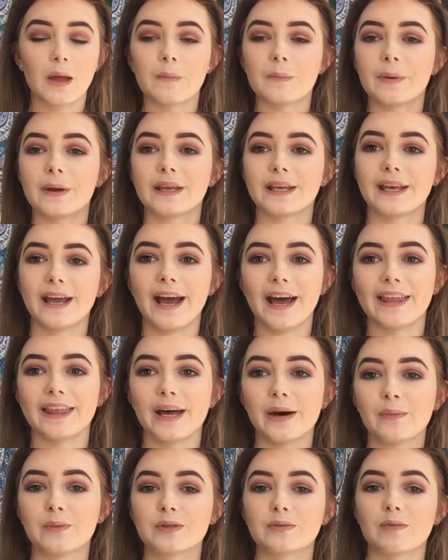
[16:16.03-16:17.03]
But yeah,
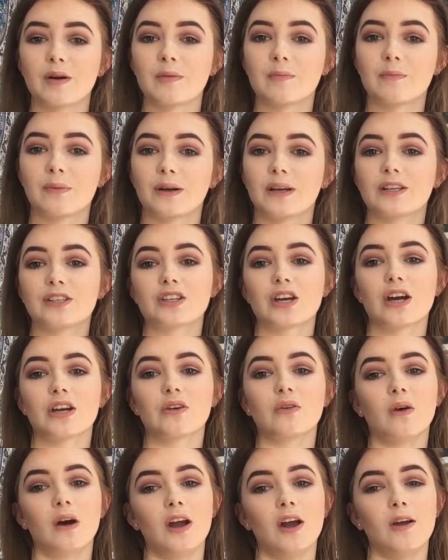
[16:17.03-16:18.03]
that was my bullet
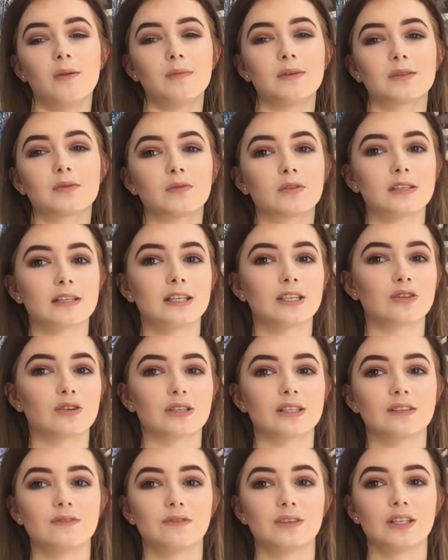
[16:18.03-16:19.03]
journal. I hope this was an
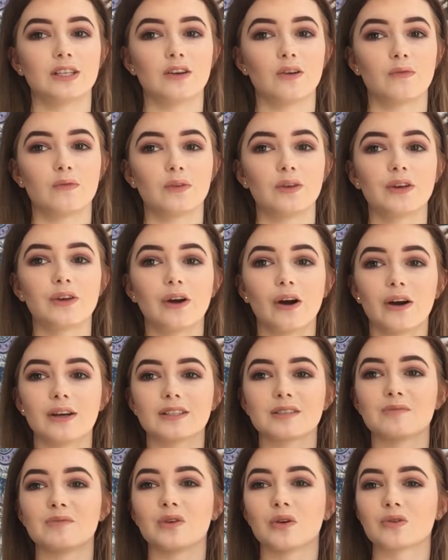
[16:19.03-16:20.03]
interesting video for you
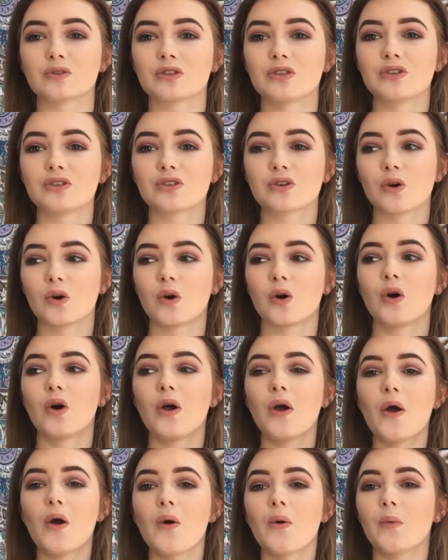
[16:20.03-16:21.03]
guys. I'm not too sure
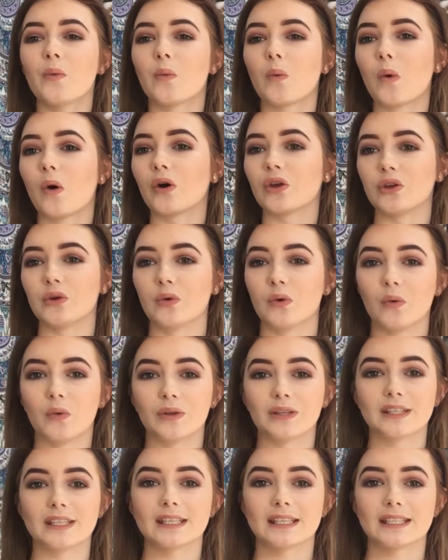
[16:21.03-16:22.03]
what you will
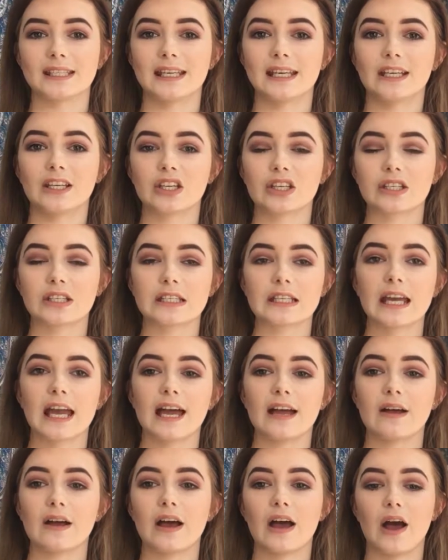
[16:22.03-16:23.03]
want to see just
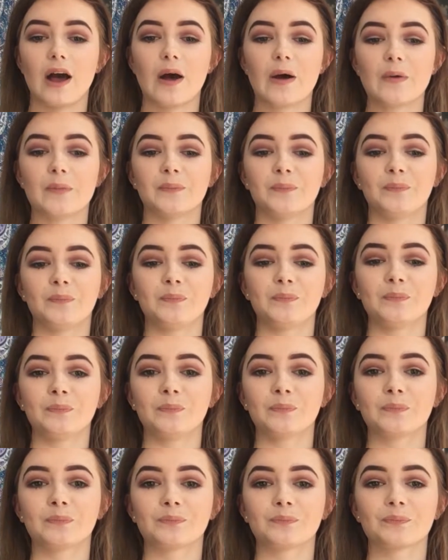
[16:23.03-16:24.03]
yet.
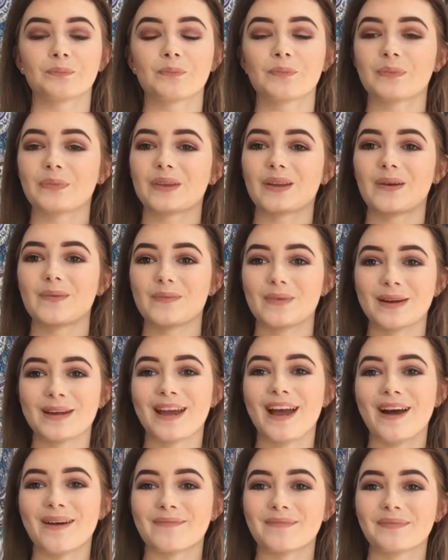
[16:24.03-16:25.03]
But
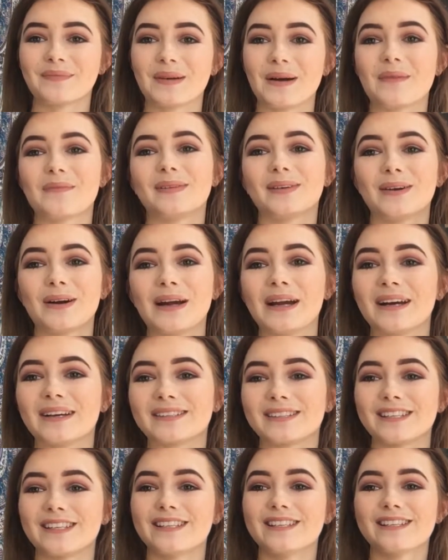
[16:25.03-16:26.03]
yeah, that would be great. I'll
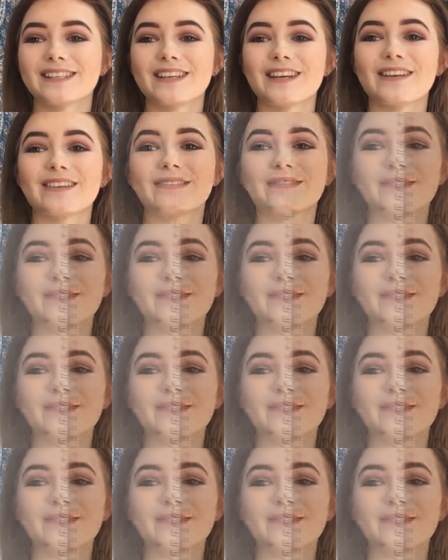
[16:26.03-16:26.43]
see you soon.